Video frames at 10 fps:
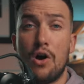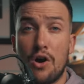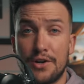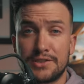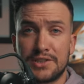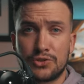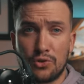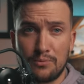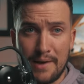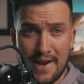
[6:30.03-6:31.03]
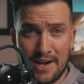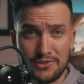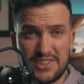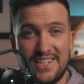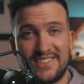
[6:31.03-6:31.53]
Artist controlled
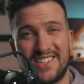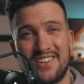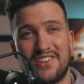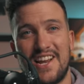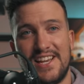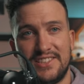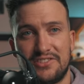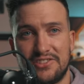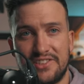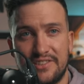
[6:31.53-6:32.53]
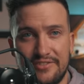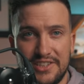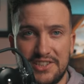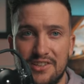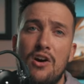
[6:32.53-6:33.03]
payouts is another interesting
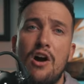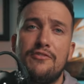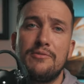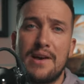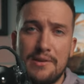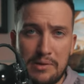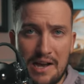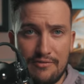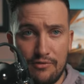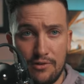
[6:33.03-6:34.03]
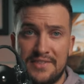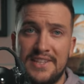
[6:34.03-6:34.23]
feature offered by the platform.